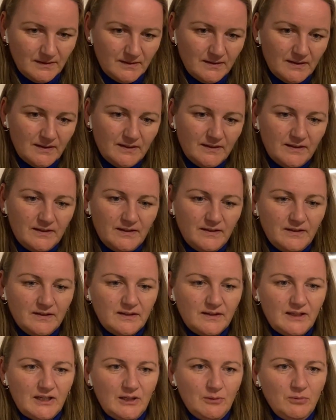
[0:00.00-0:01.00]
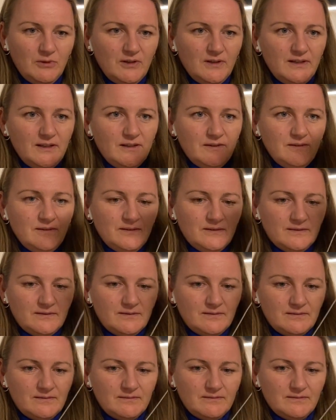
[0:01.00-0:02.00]
And then the cable here
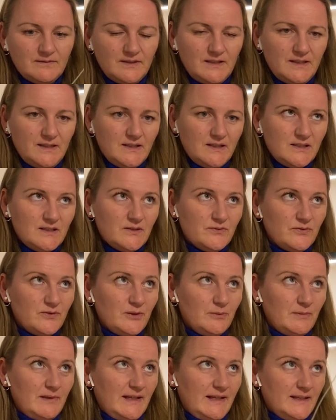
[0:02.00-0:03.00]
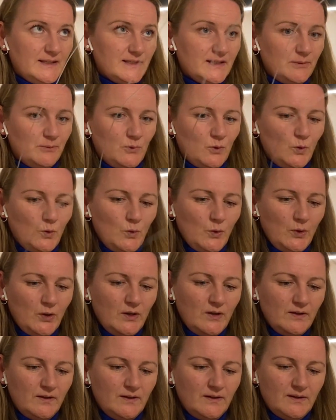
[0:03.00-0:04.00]
is from Lantern Moon.
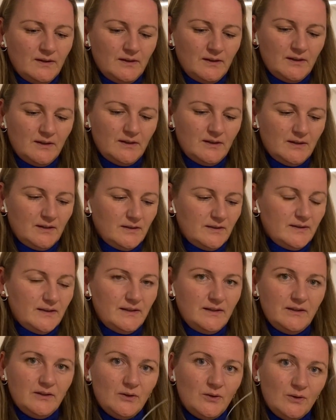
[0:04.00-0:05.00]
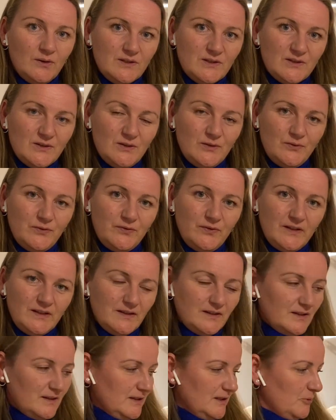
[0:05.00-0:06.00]
They also fit
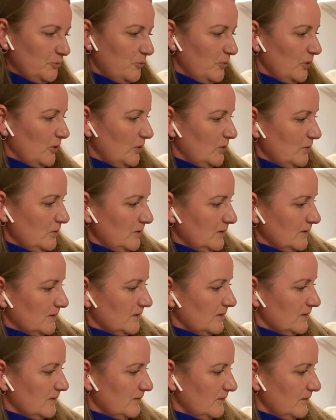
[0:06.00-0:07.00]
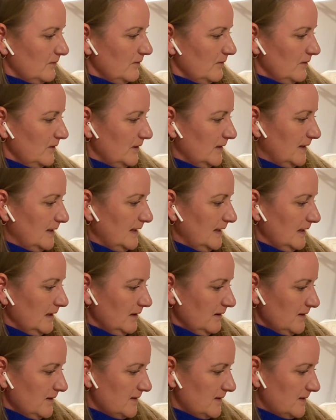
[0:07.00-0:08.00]
the Knit Pro
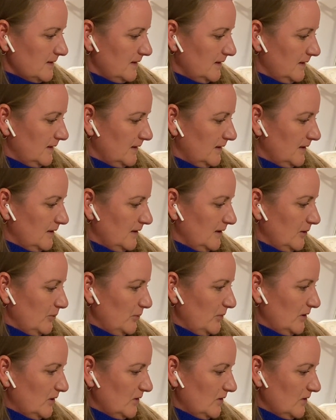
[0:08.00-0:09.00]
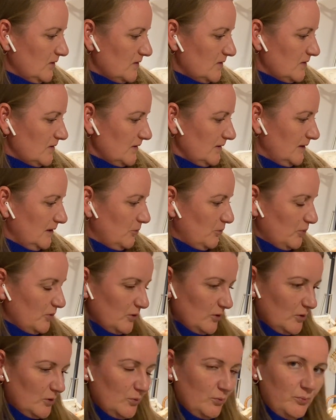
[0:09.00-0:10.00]
needles because Knit
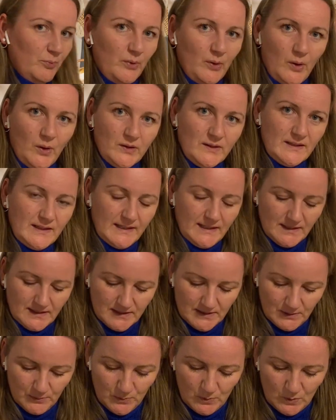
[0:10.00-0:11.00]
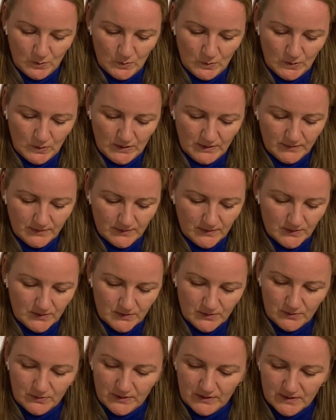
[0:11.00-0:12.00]
Pro bought Lantern Moon,
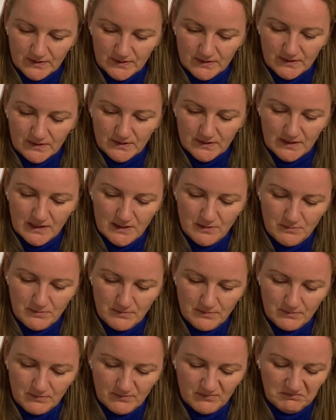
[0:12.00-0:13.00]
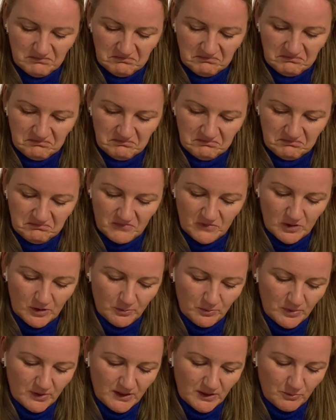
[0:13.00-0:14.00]
so it's the same
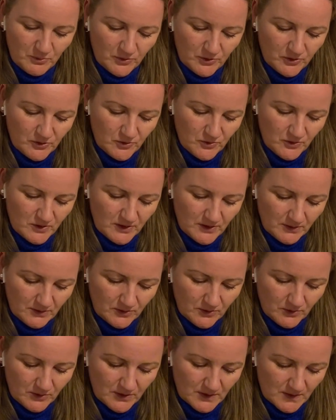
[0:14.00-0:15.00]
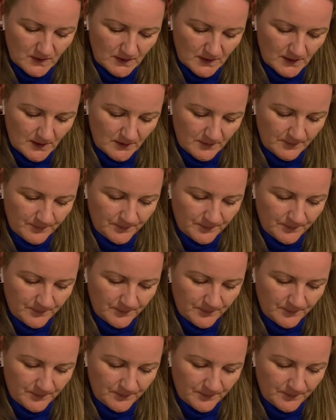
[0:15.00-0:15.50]
company producing, you can say.